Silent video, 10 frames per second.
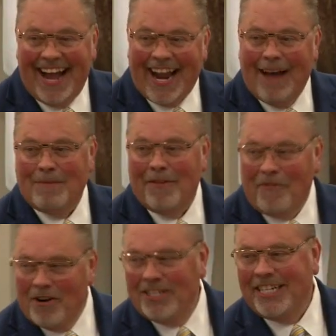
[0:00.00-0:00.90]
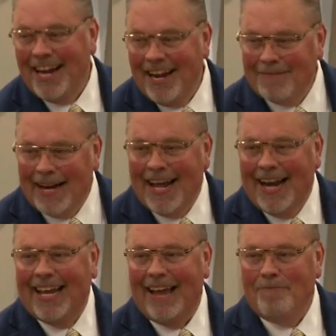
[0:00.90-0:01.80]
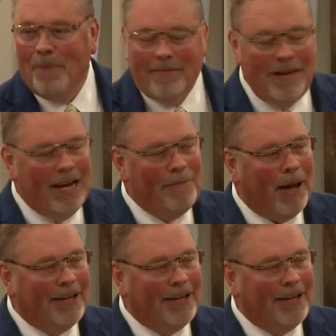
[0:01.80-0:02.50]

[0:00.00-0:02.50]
I got my first check. My daddy came pick me up.